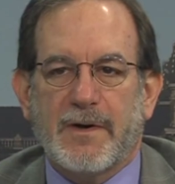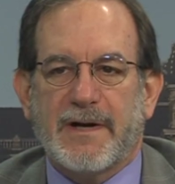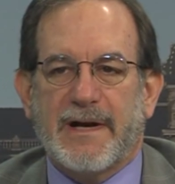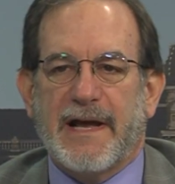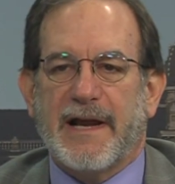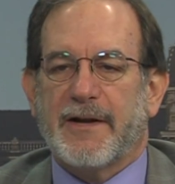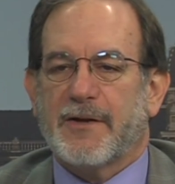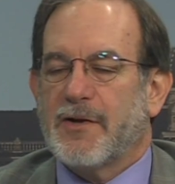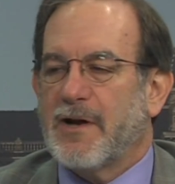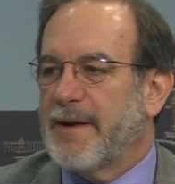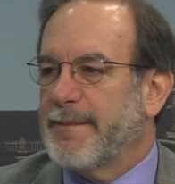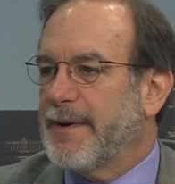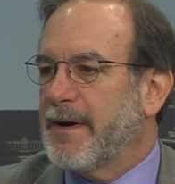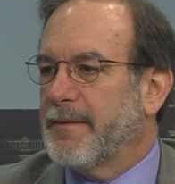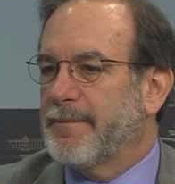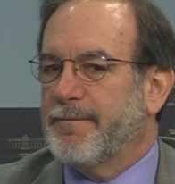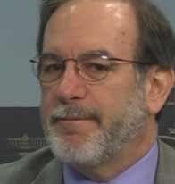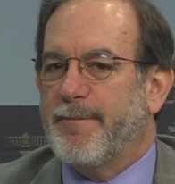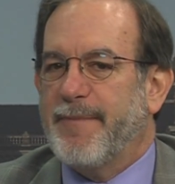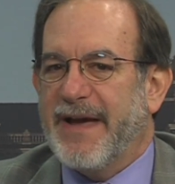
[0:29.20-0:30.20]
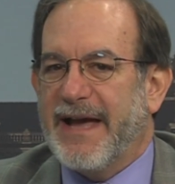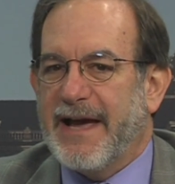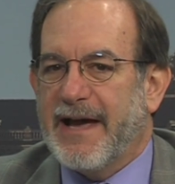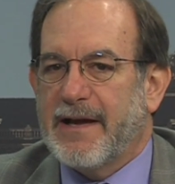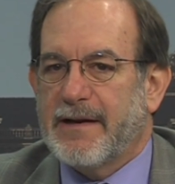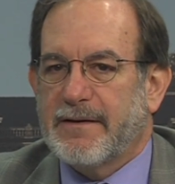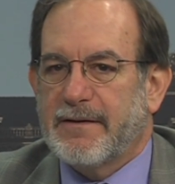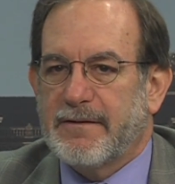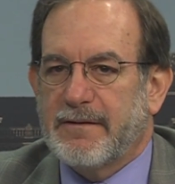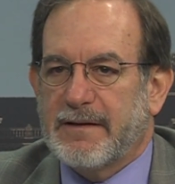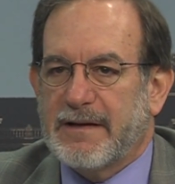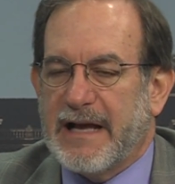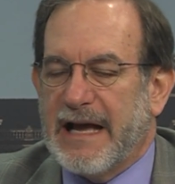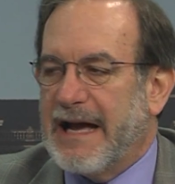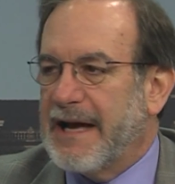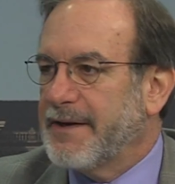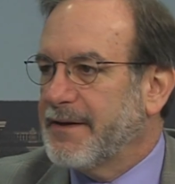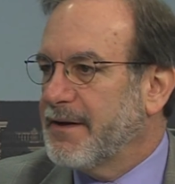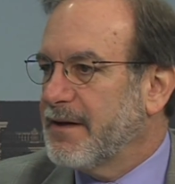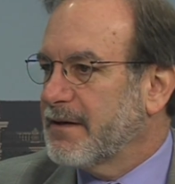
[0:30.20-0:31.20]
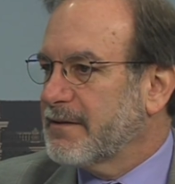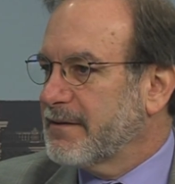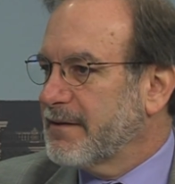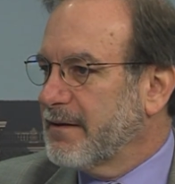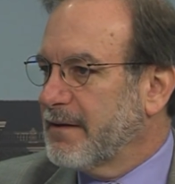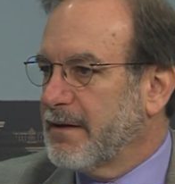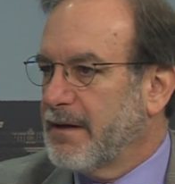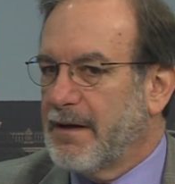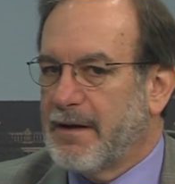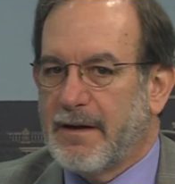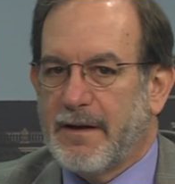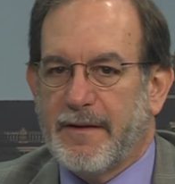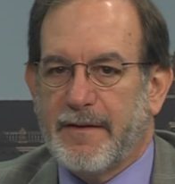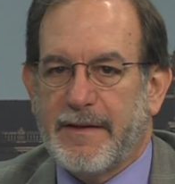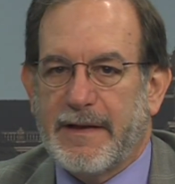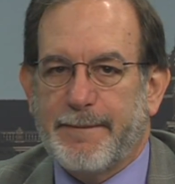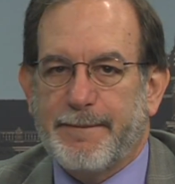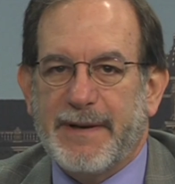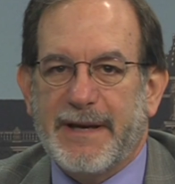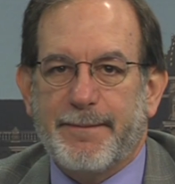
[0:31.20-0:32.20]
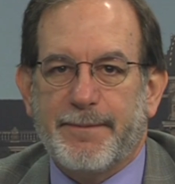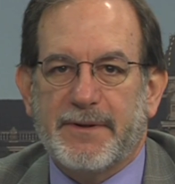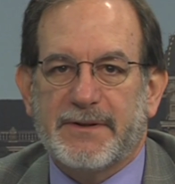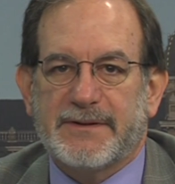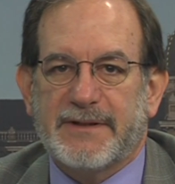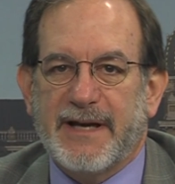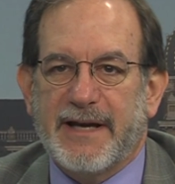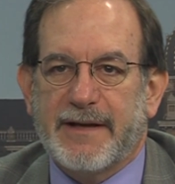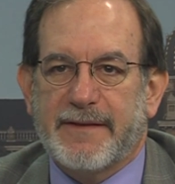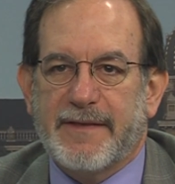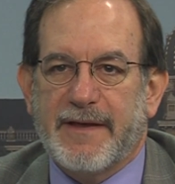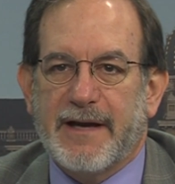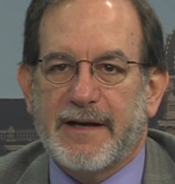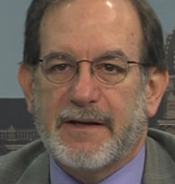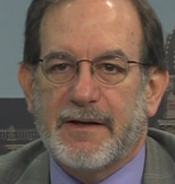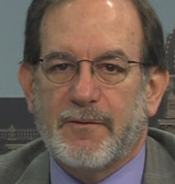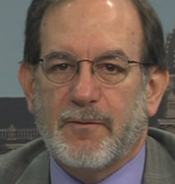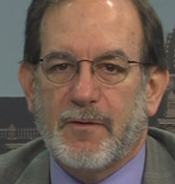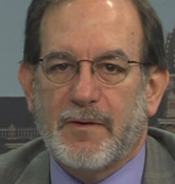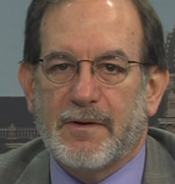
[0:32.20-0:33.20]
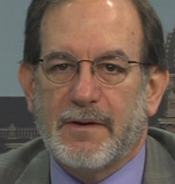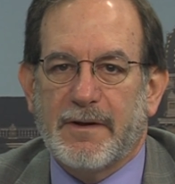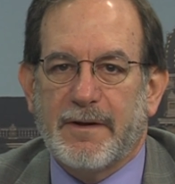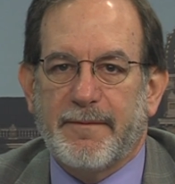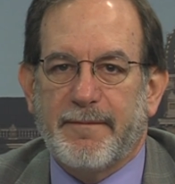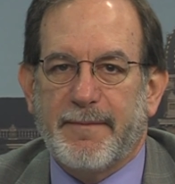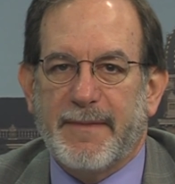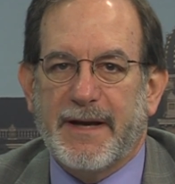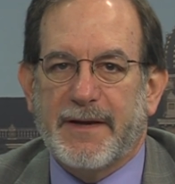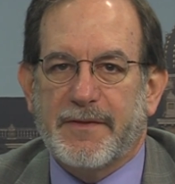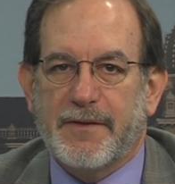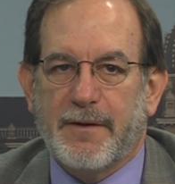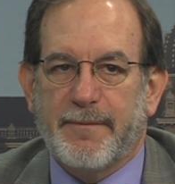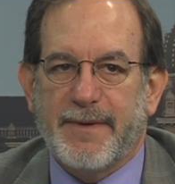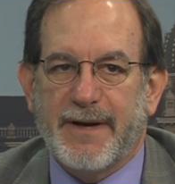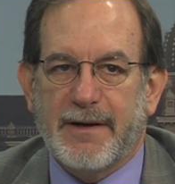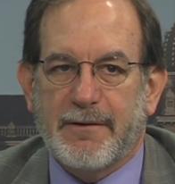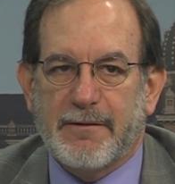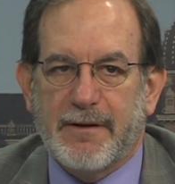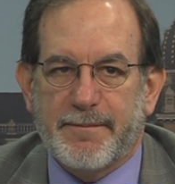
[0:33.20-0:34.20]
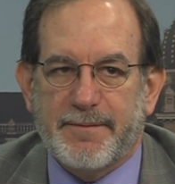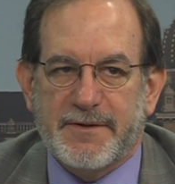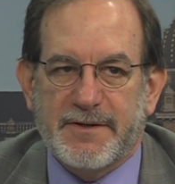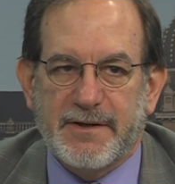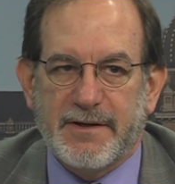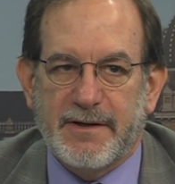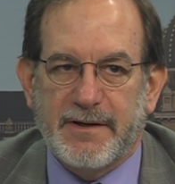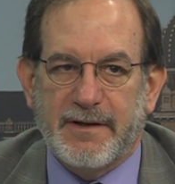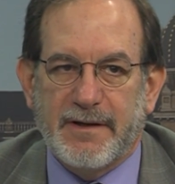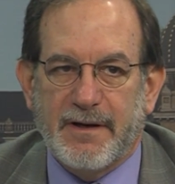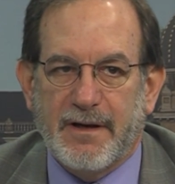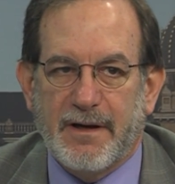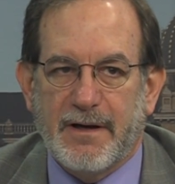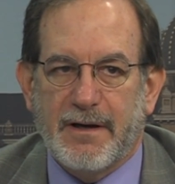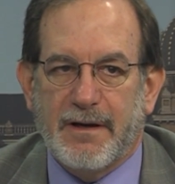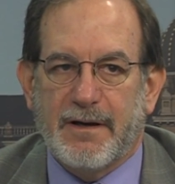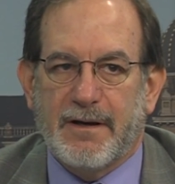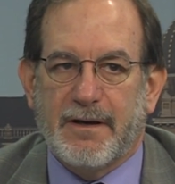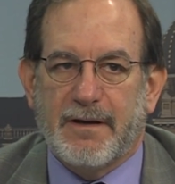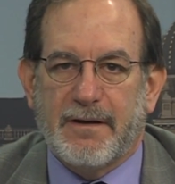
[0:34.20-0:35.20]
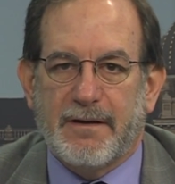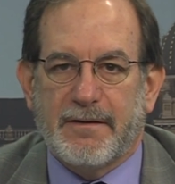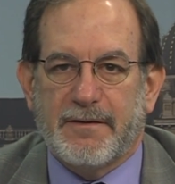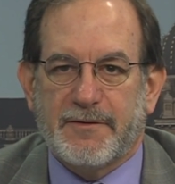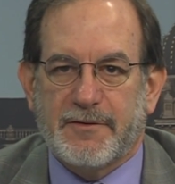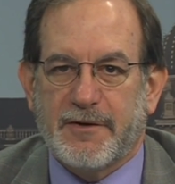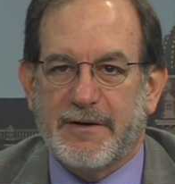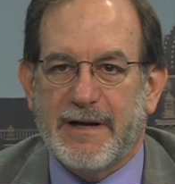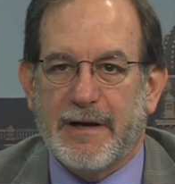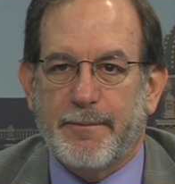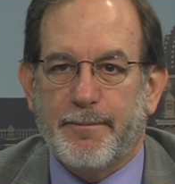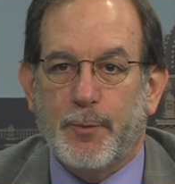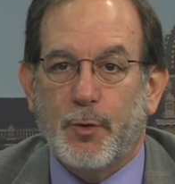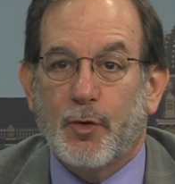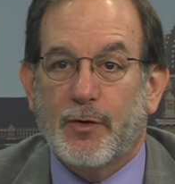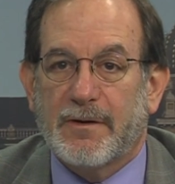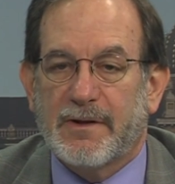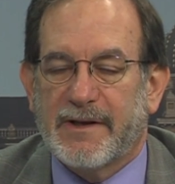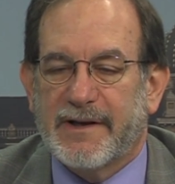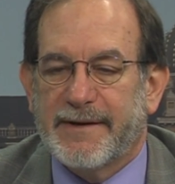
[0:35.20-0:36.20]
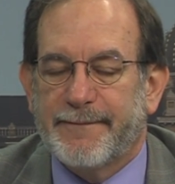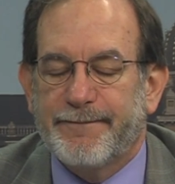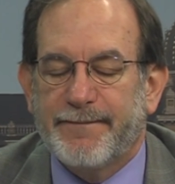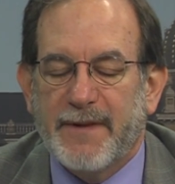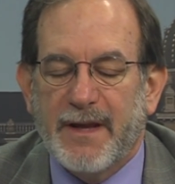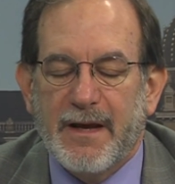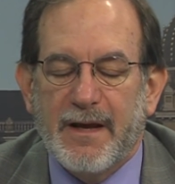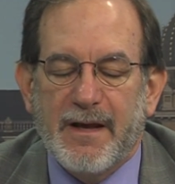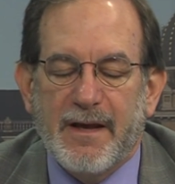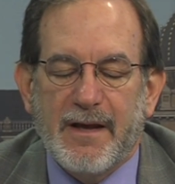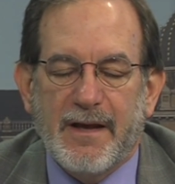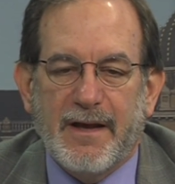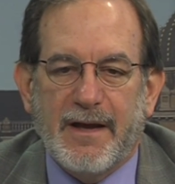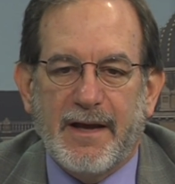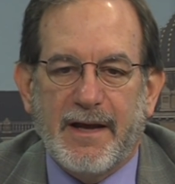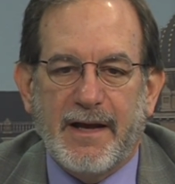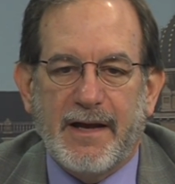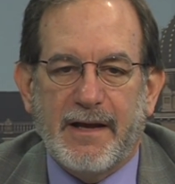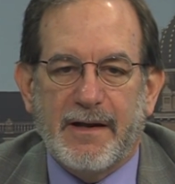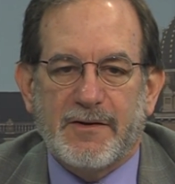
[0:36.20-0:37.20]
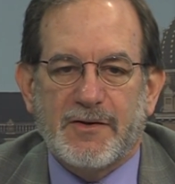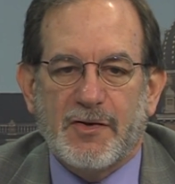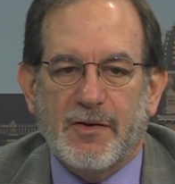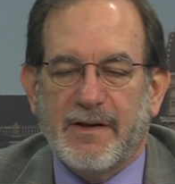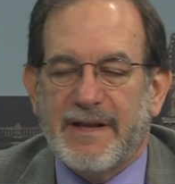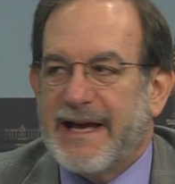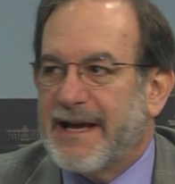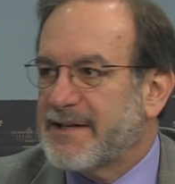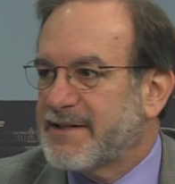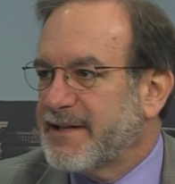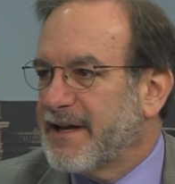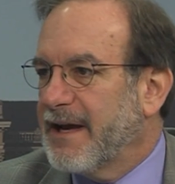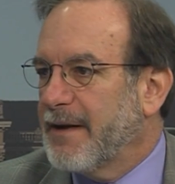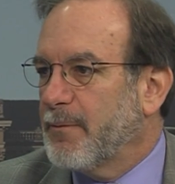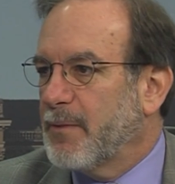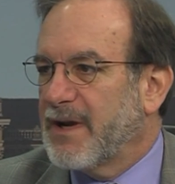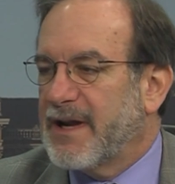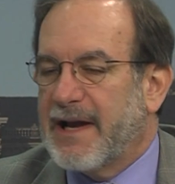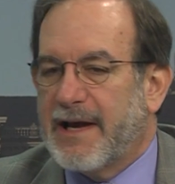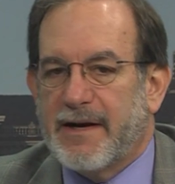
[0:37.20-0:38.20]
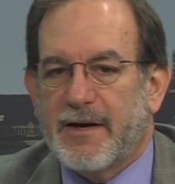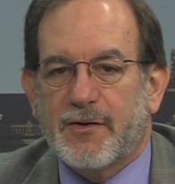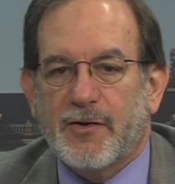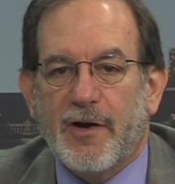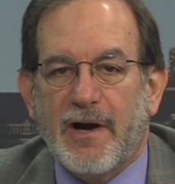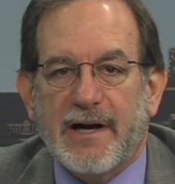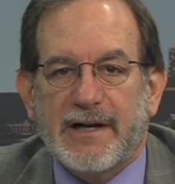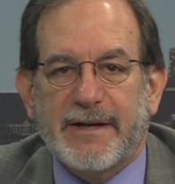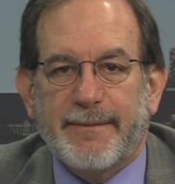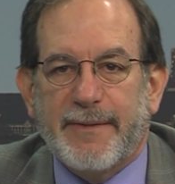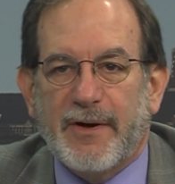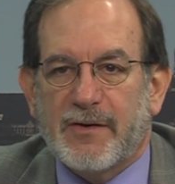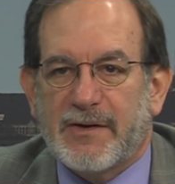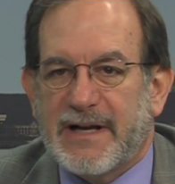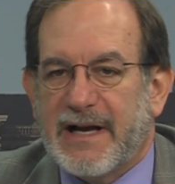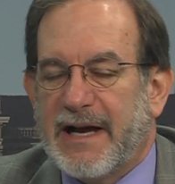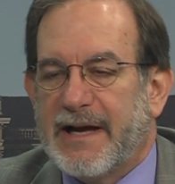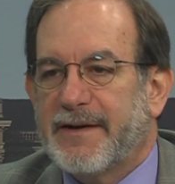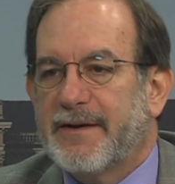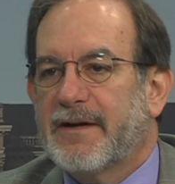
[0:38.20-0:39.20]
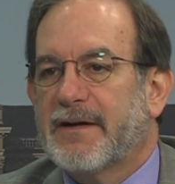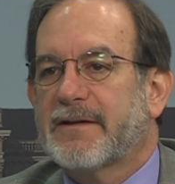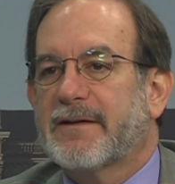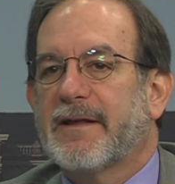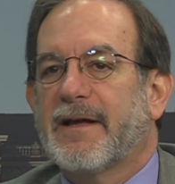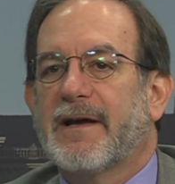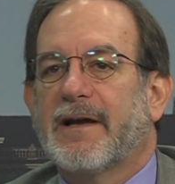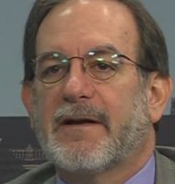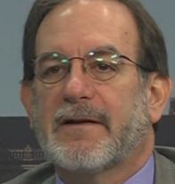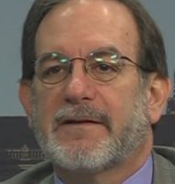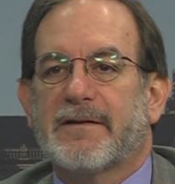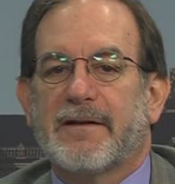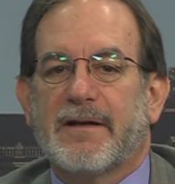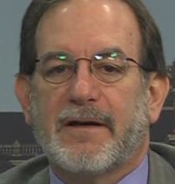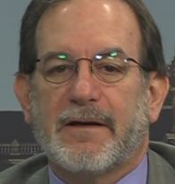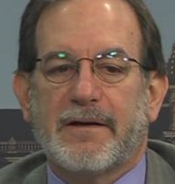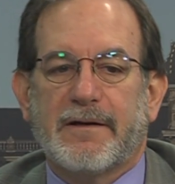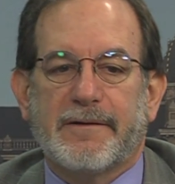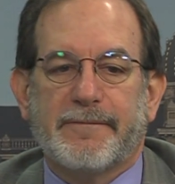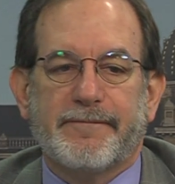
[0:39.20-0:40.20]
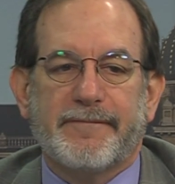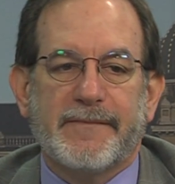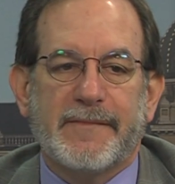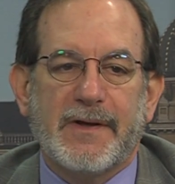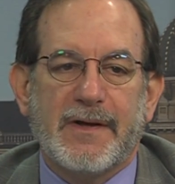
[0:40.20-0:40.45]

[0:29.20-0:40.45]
to kind of talk about bad conduct uh, that people take that can really make their bankruptcy uh, turn out poorly. And so last time we kind of talked about conduct that um,